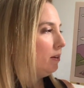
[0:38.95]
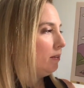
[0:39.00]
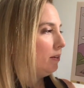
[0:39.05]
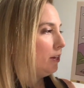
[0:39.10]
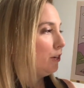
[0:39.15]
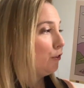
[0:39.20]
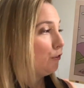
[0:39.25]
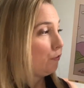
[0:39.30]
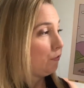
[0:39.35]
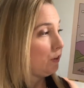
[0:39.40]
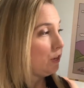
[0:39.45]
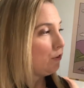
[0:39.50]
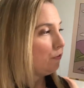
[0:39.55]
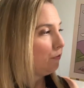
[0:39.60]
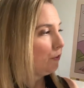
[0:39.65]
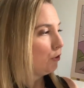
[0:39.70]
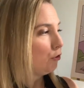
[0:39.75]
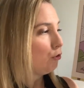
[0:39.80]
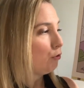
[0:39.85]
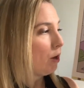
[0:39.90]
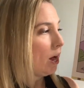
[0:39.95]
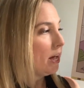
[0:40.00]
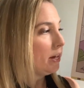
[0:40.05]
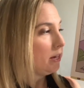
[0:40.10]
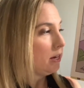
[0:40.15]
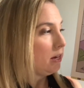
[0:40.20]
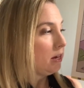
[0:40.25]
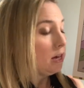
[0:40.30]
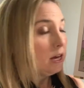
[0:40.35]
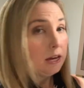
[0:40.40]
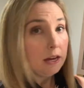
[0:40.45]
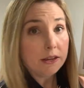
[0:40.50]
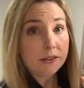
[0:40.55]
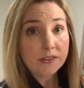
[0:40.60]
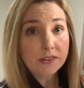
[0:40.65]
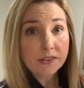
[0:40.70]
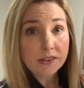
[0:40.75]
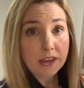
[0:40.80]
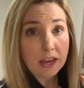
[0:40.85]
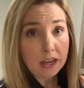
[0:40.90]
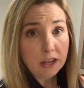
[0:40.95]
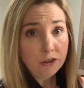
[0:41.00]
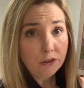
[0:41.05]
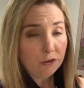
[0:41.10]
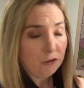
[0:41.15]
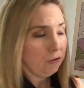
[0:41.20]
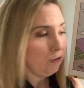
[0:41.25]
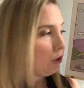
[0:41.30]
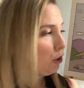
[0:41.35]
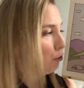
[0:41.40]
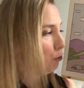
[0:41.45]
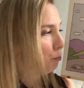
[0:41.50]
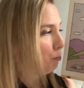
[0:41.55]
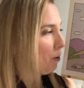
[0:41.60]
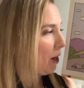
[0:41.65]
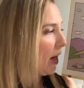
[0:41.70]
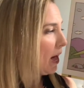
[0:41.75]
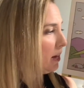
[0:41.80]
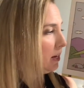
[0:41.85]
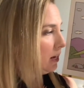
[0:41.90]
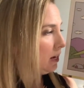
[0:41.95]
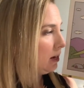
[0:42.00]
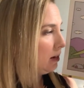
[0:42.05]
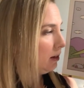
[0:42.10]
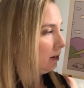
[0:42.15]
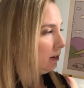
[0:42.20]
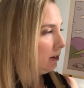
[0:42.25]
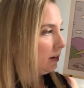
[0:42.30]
His feet felt draggy. His skin felt baggy.